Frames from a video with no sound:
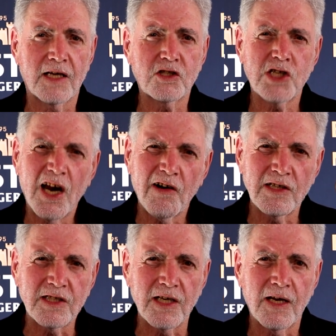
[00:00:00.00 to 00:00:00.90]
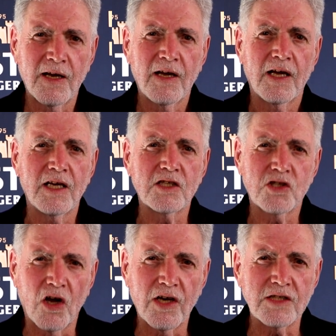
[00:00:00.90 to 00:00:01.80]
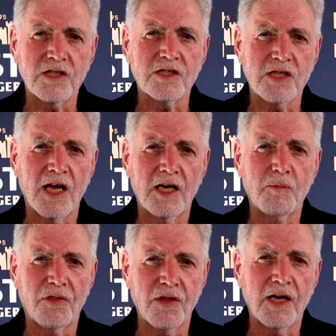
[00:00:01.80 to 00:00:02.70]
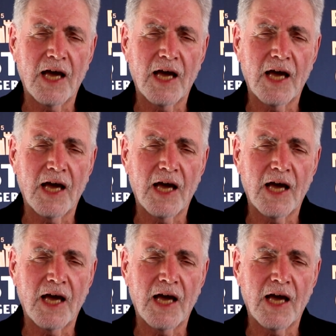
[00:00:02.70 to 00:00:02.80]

charity is not a sustainable thing.